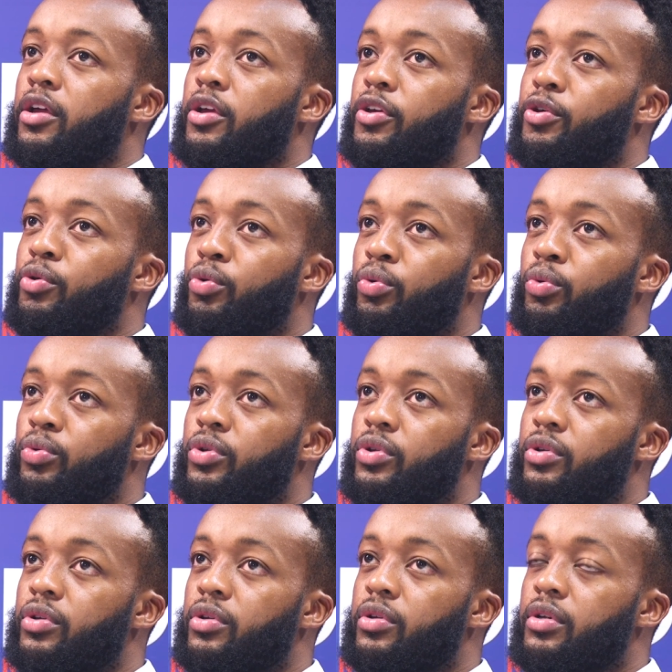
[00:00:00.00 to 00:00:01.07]
You
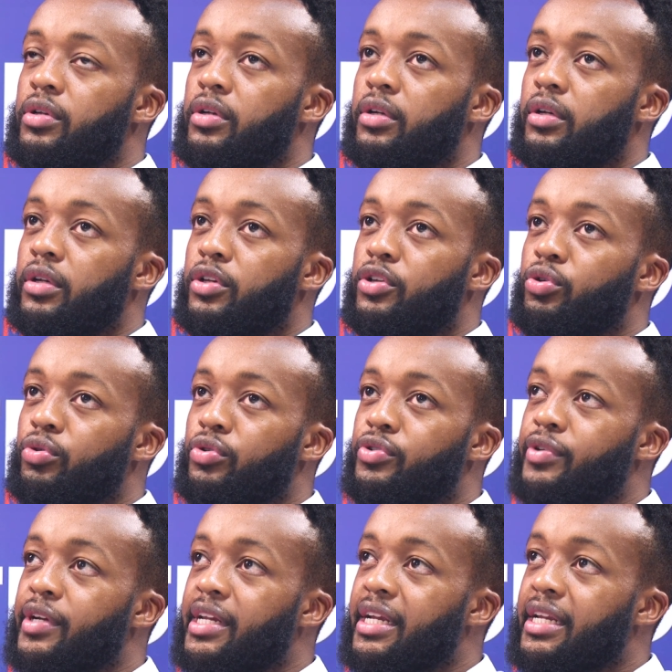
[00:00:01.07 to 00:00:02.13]

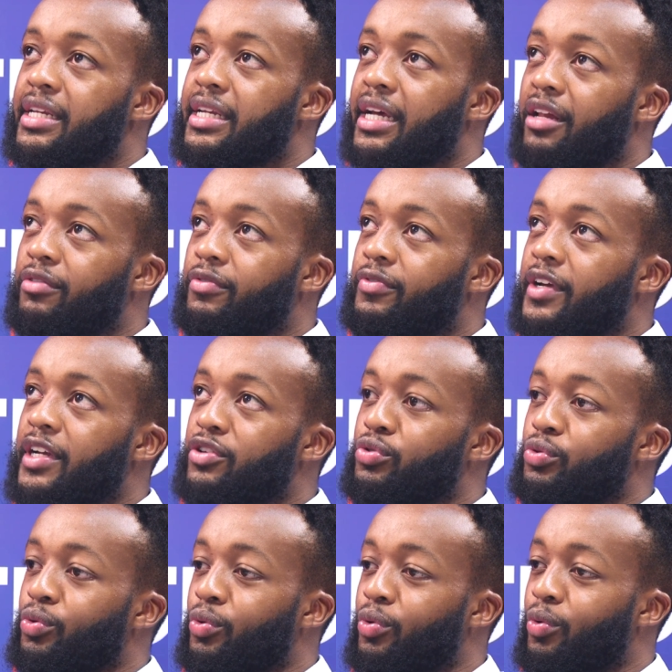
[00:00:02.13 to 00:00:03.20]
don't really delve
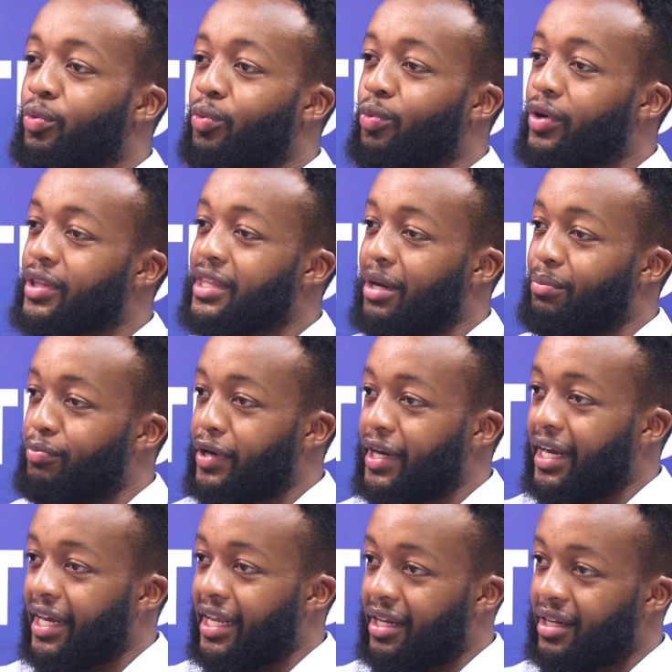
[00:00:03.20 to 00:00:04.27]
into what they're
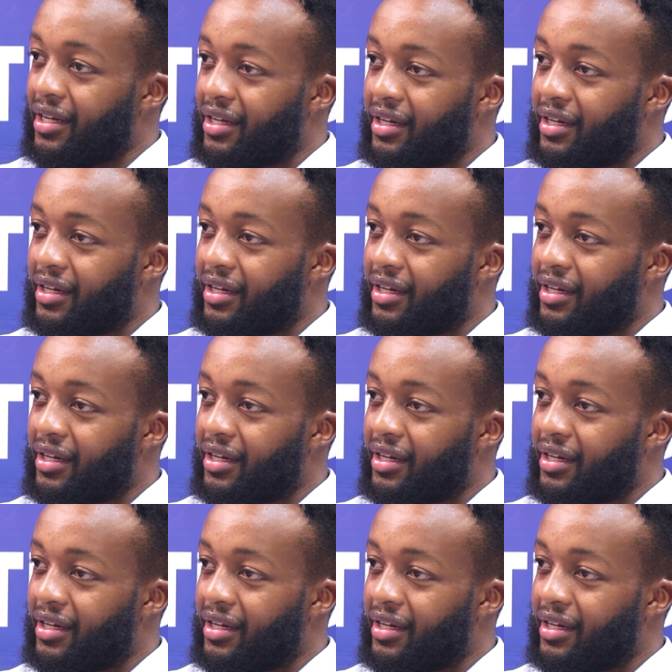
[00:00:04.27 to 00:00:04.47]
bringing in.